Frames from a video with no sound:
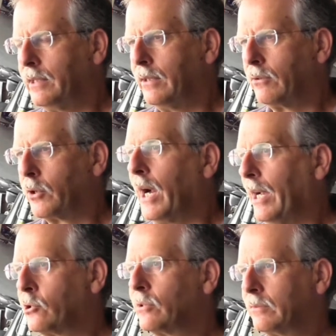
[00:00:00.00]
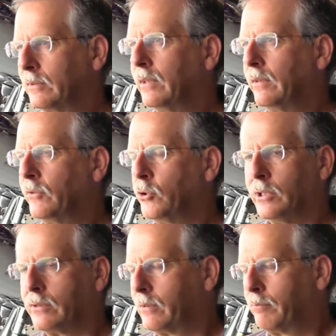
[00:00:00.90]
it, will crash if you
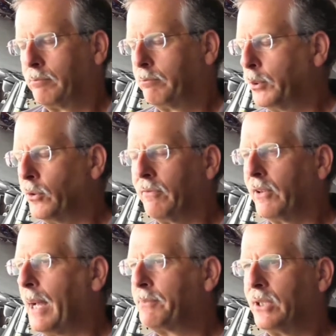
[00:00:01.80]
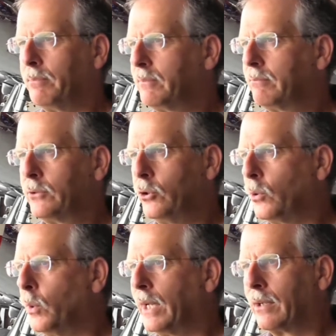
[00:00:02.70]
just pull the flaps up too
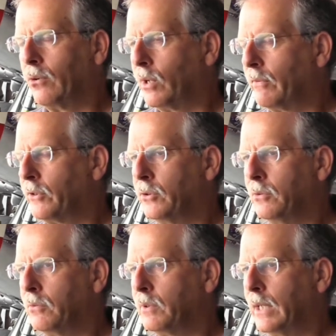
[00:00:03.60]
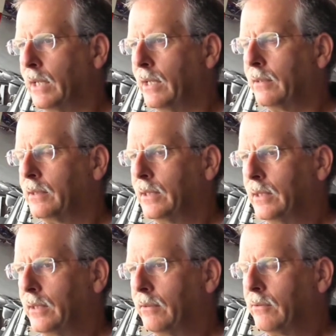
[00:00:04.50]
quick or if you uh,
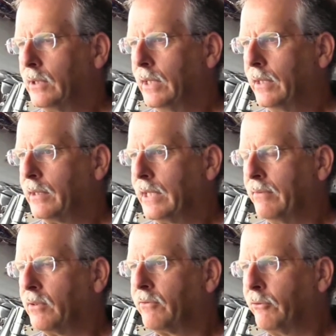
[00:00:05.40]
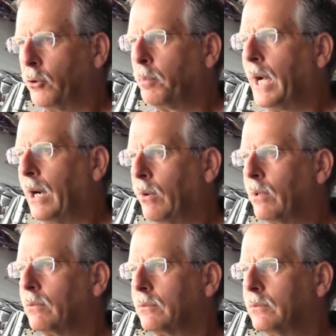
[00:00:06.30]
uh, give it full
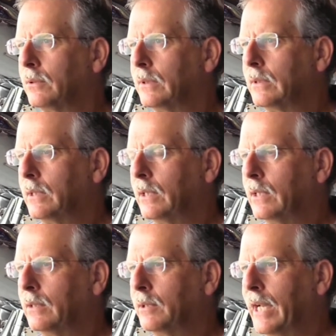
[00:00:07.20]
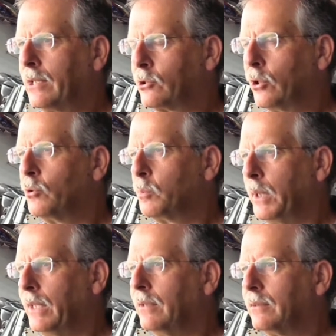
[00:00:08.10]
power uh, at a slow
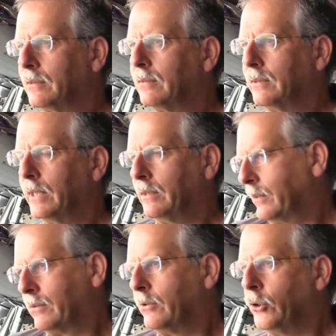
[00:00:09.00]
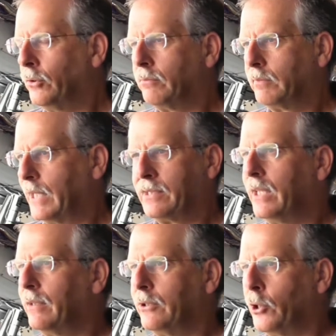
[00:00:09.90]
speed. It, it, you're, that's
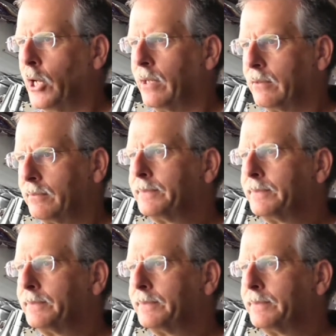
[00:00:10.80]
it. You're done.